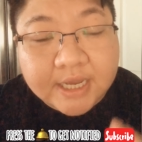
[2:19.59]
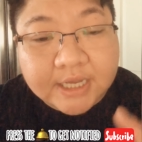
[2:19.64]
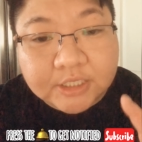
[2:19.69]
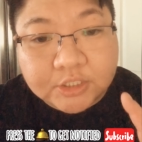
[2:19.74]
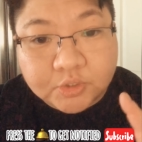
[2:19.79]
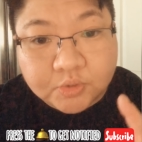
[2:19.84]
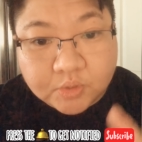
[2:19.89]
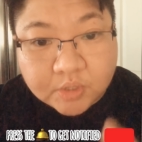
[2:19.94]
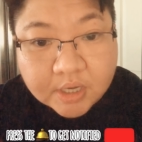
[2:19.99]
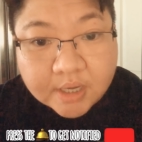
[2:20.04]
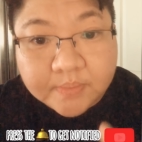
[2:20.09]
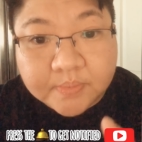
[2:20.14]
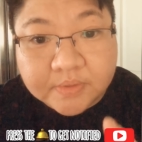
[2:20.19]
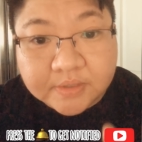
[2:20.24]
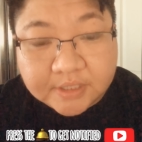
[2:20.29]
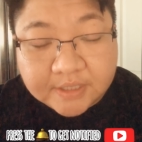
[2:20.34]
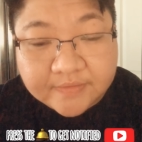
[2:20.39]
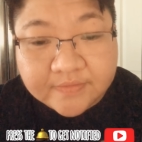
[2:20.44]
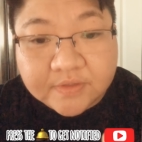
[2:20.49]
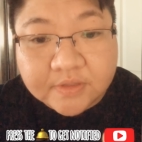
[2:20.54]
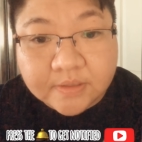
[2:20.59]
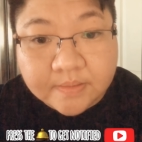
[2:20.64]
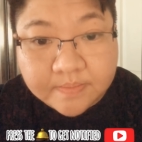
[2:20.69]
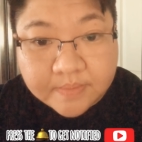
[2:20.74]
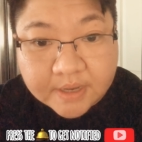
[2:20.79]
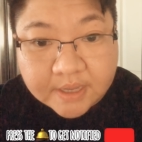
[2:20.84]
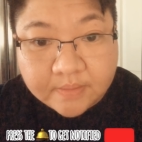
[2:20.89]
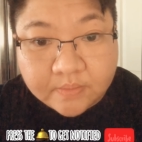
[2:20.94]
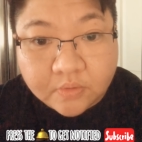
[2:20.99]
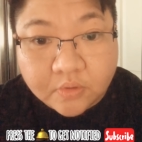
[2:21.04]
I do not believe in the
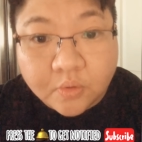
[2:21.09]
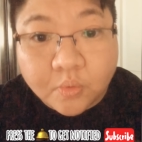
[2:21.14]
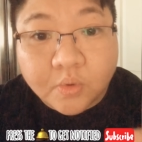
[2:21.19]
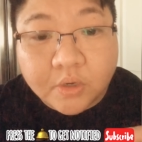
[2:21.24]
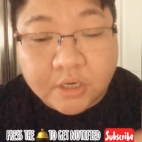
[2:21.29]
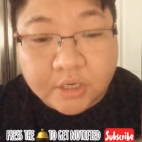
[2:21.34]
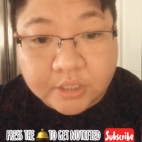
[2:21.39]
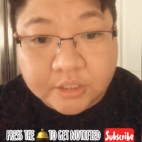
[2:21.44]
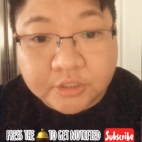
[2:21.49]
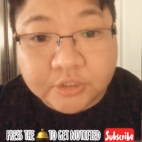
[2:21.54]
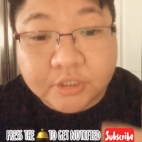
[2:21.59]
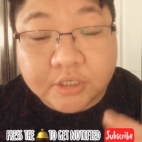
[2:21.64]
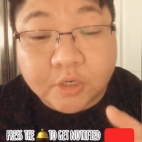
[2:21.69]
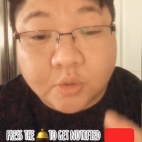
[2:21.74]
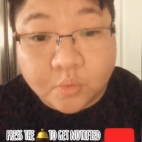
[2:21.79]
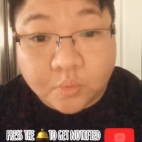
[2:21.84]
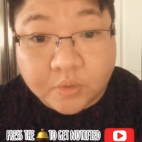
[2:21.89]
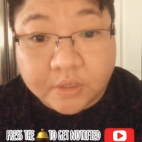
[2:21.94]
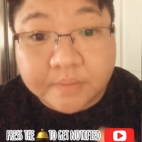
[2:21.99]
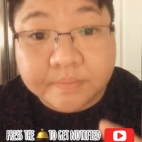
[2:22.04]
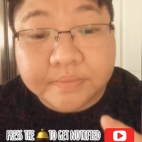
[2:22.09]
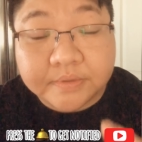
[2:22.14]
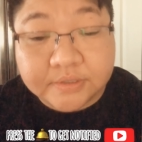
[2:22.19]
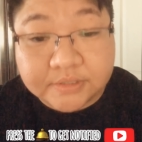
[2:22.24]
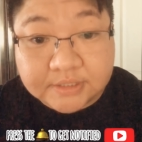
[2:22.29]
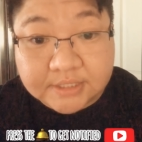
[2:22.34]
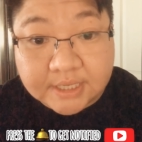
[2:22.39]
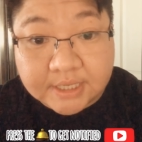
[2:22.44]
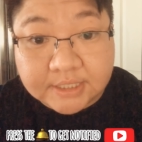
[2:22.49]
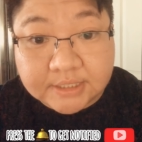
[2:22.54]
Bible
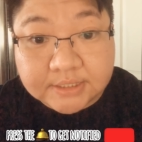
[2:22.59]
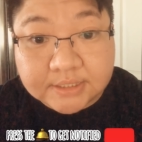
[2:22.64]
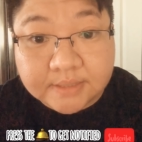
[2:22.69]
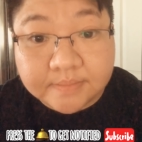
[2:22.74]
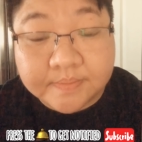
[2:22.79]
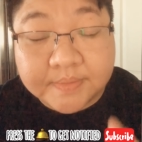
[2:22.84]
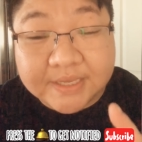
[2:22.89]
101%